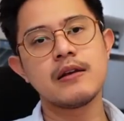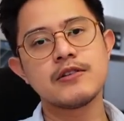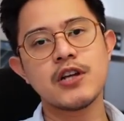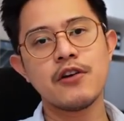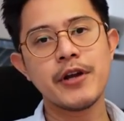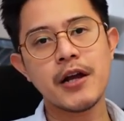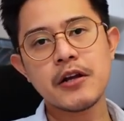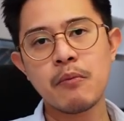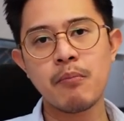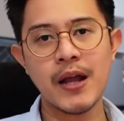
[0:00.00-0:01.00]
Sharia
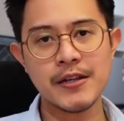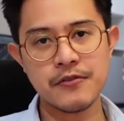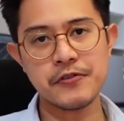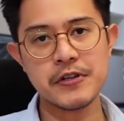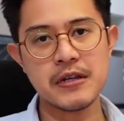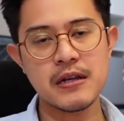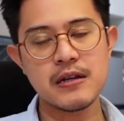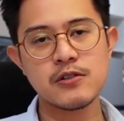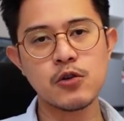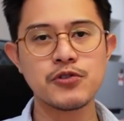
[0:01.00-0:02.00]
compliancy.
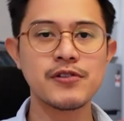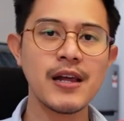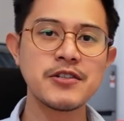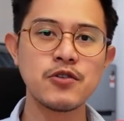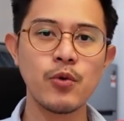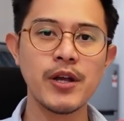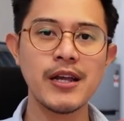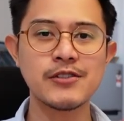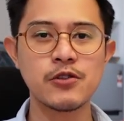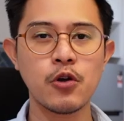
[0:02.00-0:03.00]
So
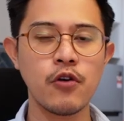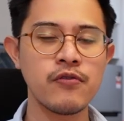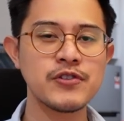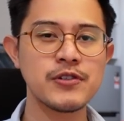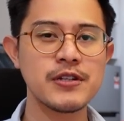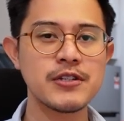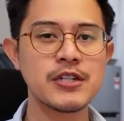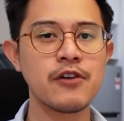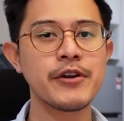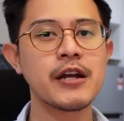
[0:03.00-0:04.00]
StashAway is not officially
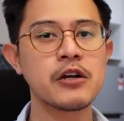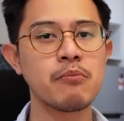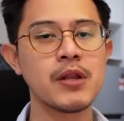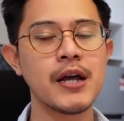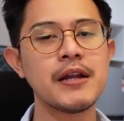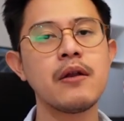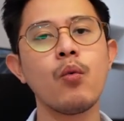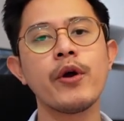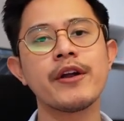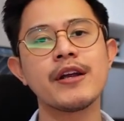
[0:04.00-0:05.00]
Sharia compliant,
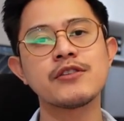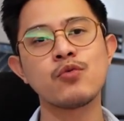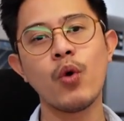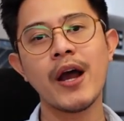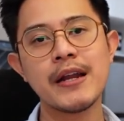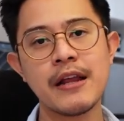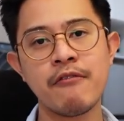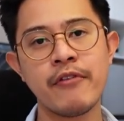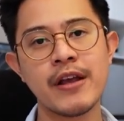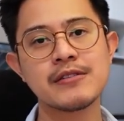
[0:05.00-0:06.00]
whereas Wahed
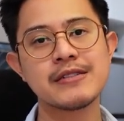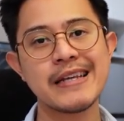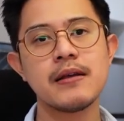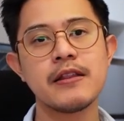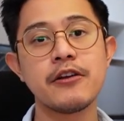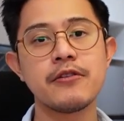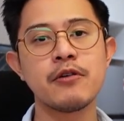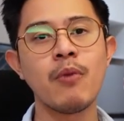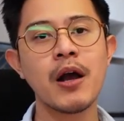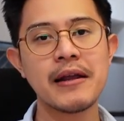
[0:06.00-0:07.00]
Invest,
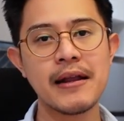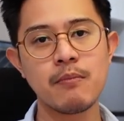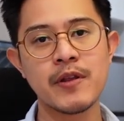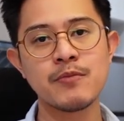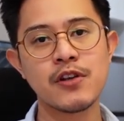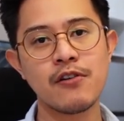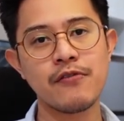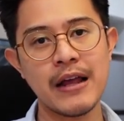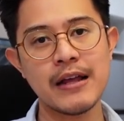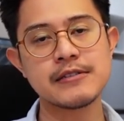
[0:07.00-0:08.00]
they're marketing
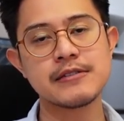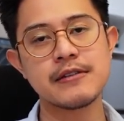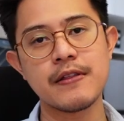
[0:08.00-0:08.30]
themselves as